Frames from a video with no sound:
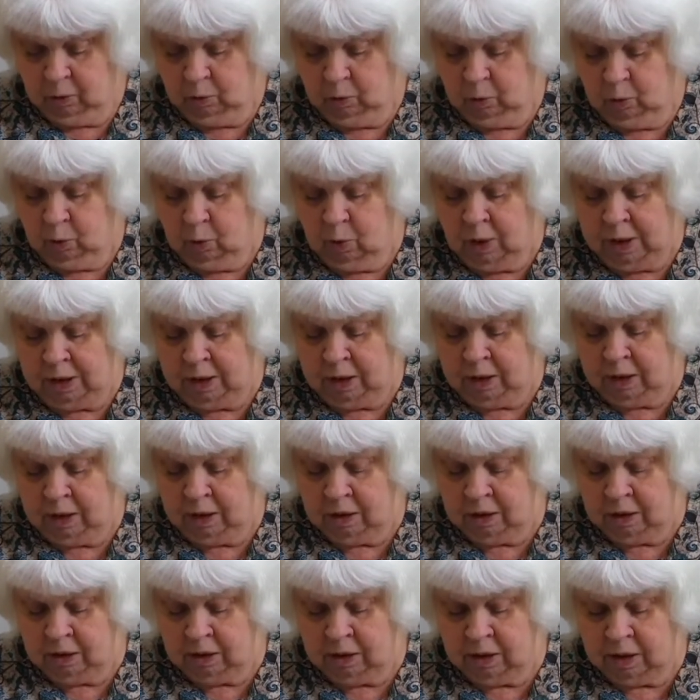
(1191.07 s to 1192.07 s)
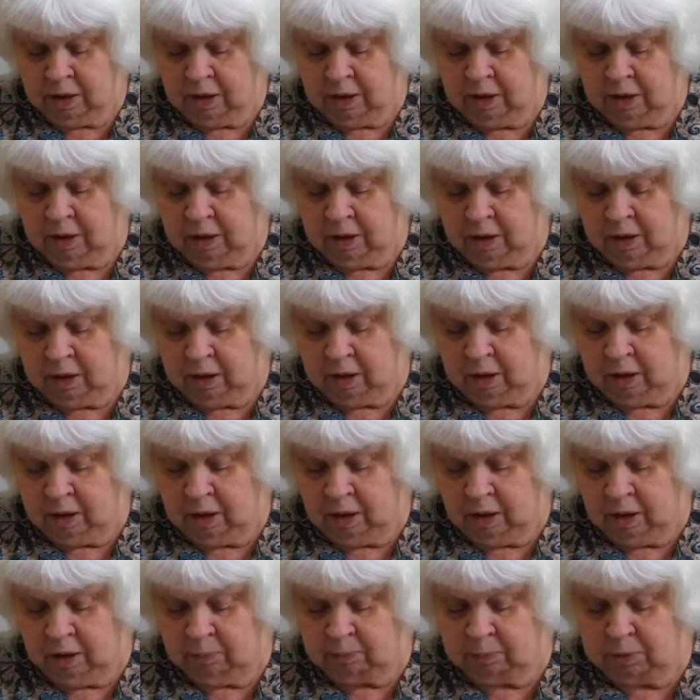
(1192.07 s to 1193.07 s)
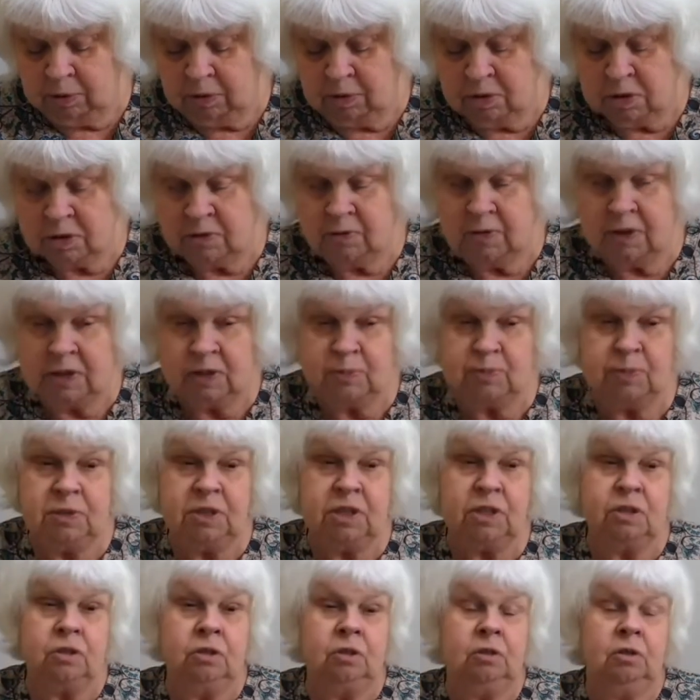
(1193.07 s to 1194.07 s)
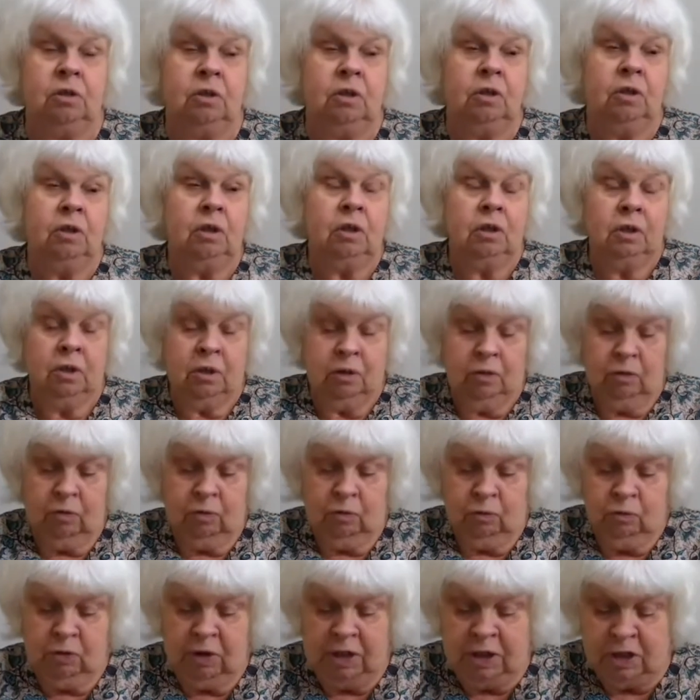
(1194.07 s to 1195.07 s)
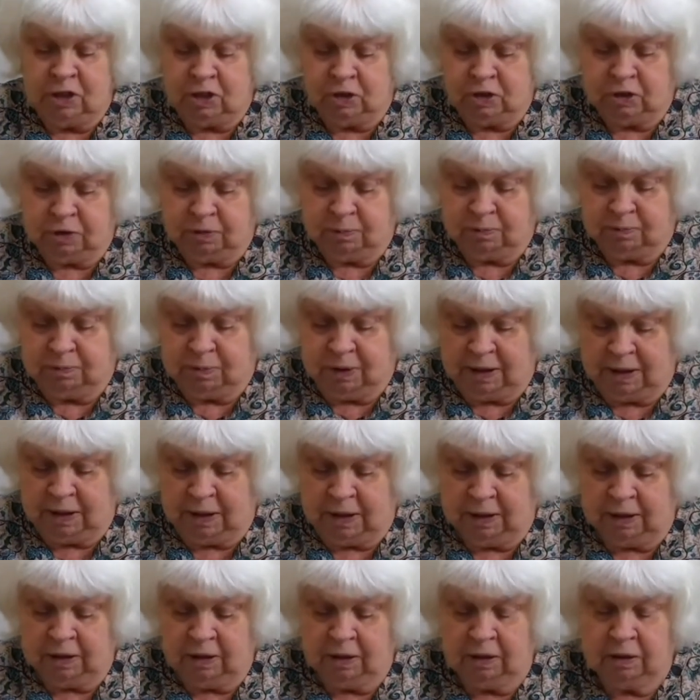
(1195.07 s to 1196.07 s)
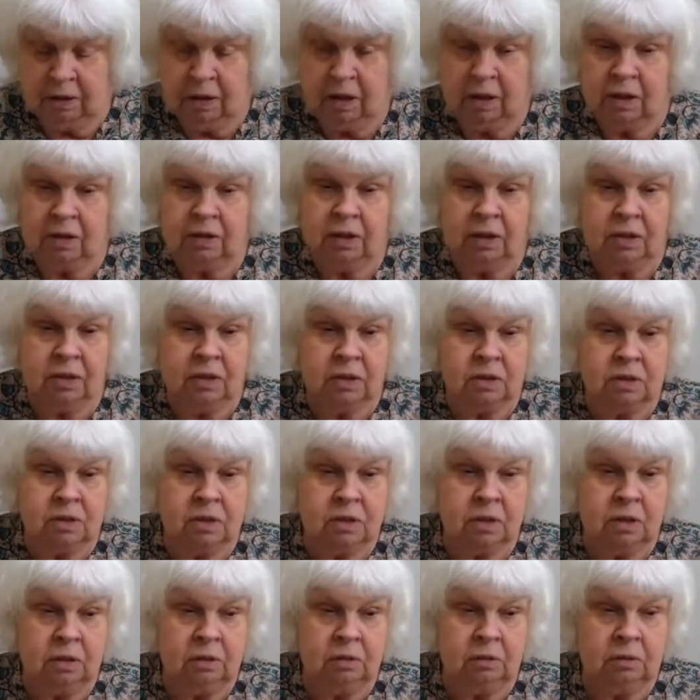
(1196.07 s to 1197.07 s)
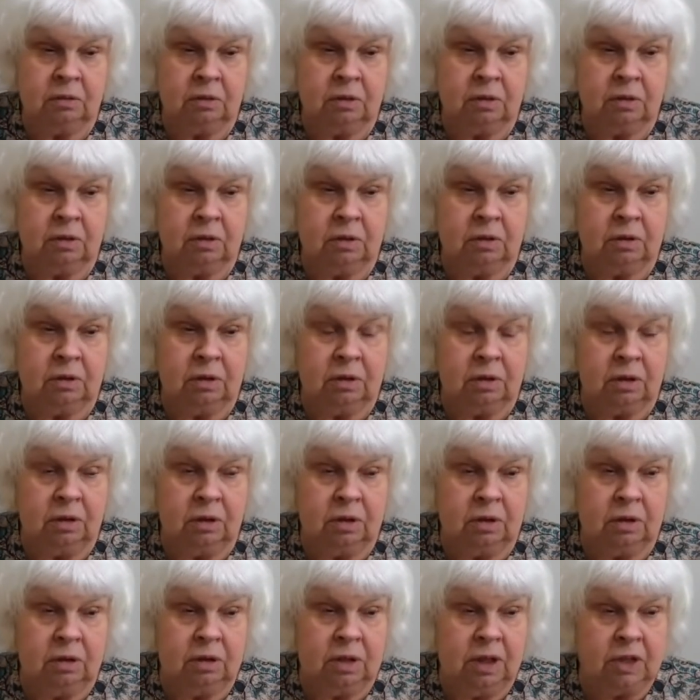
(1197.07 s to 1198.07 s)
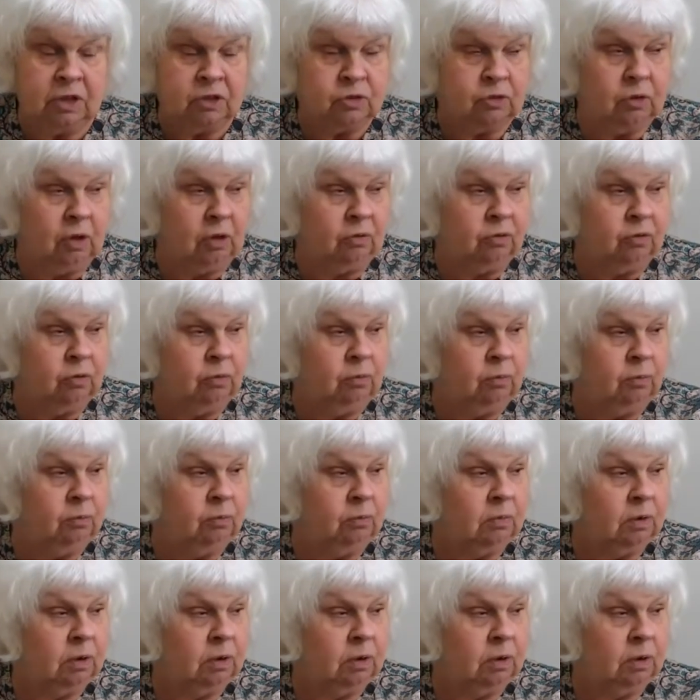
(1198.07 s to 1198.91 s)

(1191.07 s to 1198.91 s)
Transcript: when the punitive expedition reached Benin, I think there's an extract from